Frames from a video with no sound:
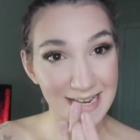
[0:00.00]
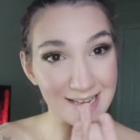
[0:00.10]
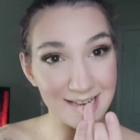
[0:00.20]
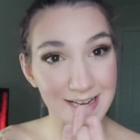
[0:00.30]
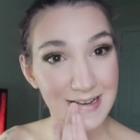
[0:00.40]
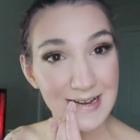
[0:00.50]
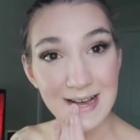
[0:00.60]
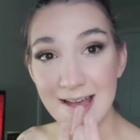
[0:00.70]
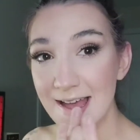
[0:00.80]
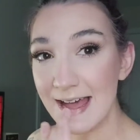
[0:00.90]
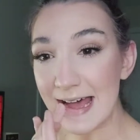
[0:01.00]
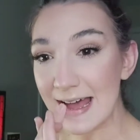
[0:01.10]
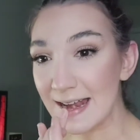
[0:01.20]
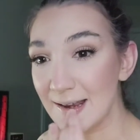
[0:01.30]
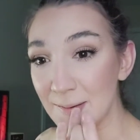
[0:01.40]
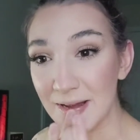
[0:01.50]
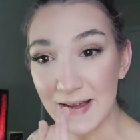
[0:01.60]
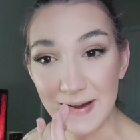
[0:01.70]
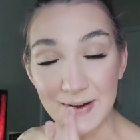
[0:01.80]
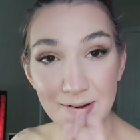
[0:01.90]
So I do my
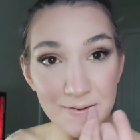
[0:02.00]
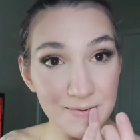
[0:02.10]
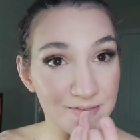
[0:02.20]
own